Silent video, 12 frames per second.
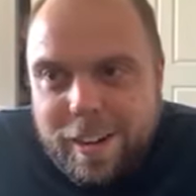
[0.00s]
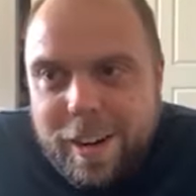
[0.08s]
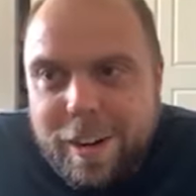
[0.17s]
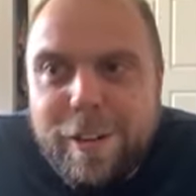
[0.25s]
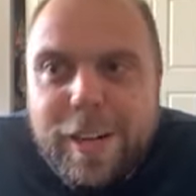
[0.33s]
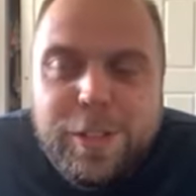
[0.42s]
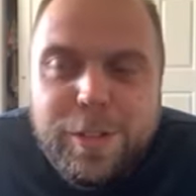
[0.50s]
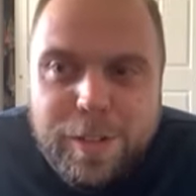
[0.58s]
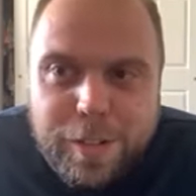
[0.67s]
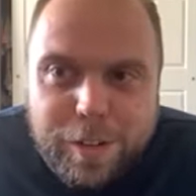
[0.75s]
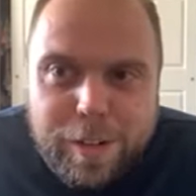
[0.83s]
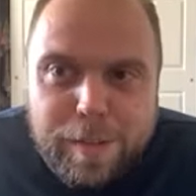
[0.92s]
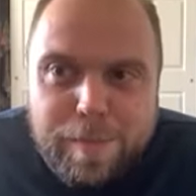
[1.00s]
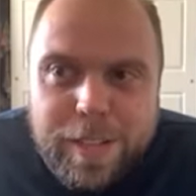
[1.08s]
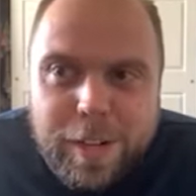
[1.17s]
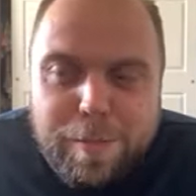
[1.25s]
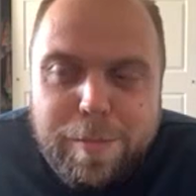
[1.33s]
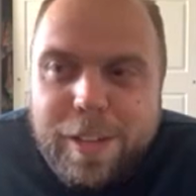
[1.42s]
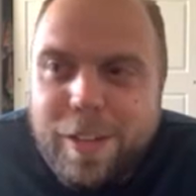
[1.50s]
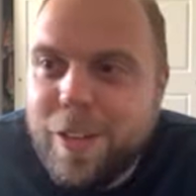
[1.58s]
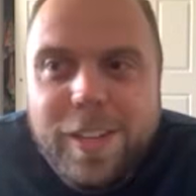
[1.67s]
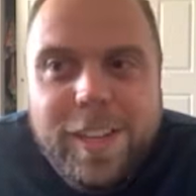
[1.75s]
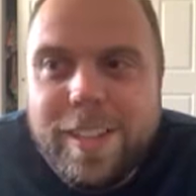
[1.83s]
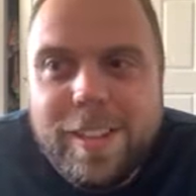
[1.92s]
rich with crypto, but
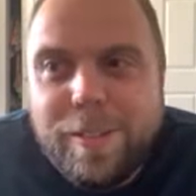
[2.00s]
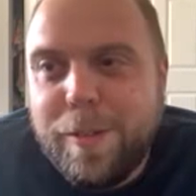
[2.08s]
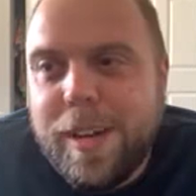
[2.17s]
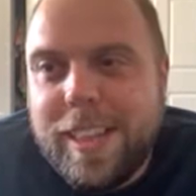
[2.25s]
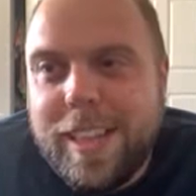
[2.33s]
only in the way